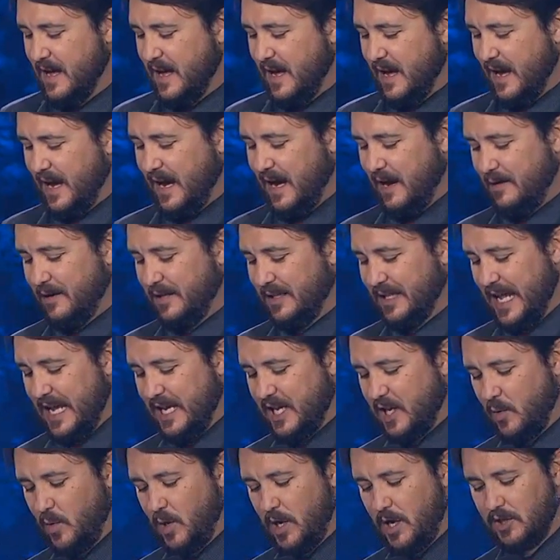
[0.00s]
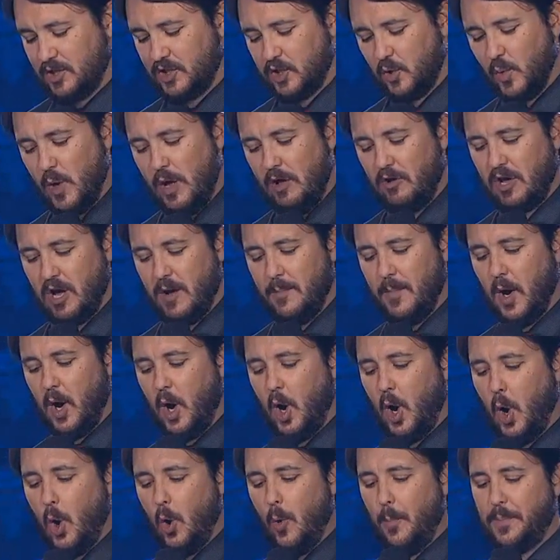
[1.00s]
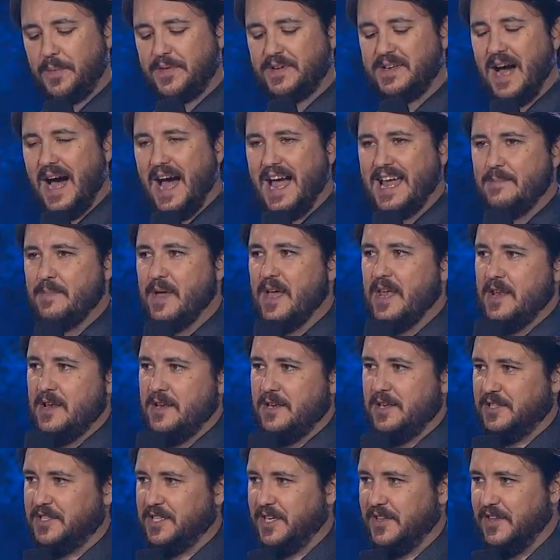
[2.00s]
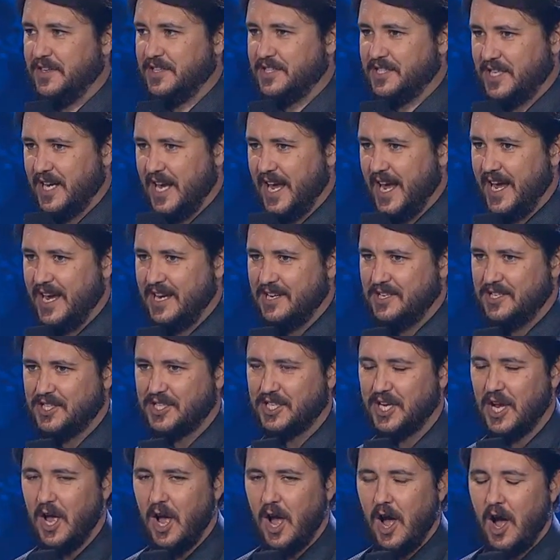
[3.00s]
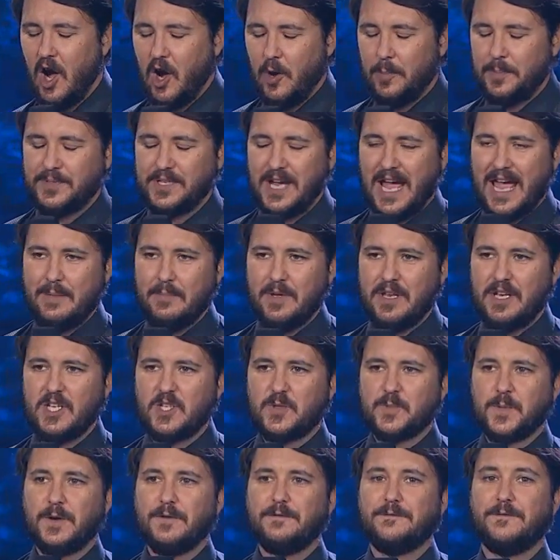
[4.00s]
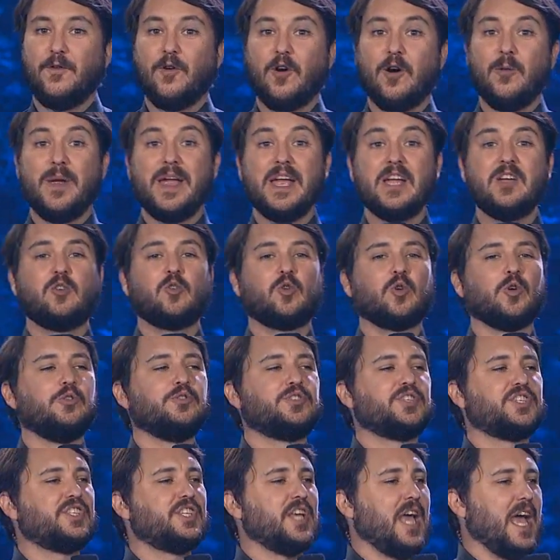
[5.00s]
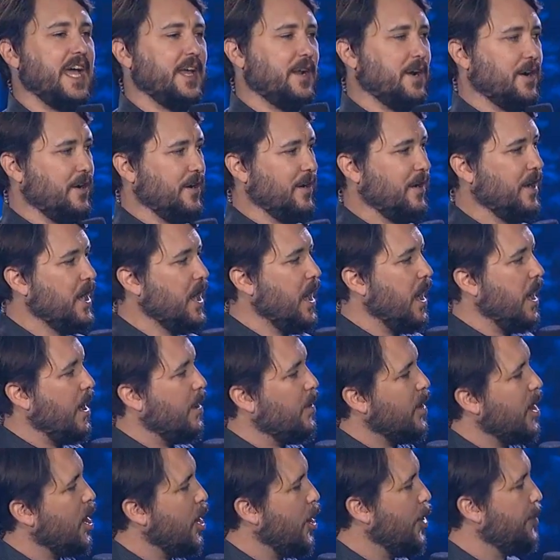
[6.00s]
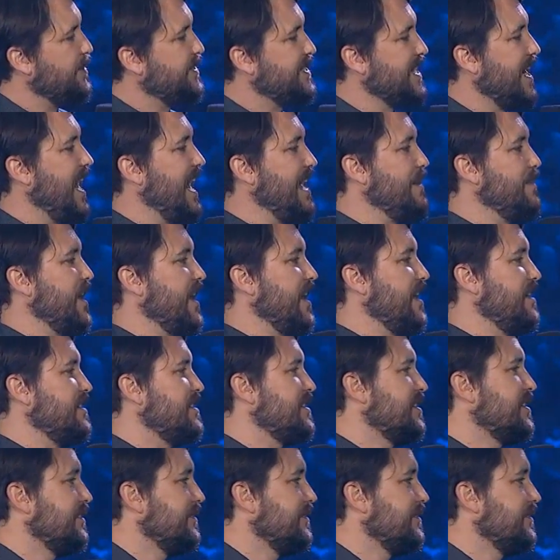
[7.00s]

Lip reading: I would like you all to welcome Hope Diamond to the stage. Hope Diamond is performing Crusader. Oh, Hope Diamond.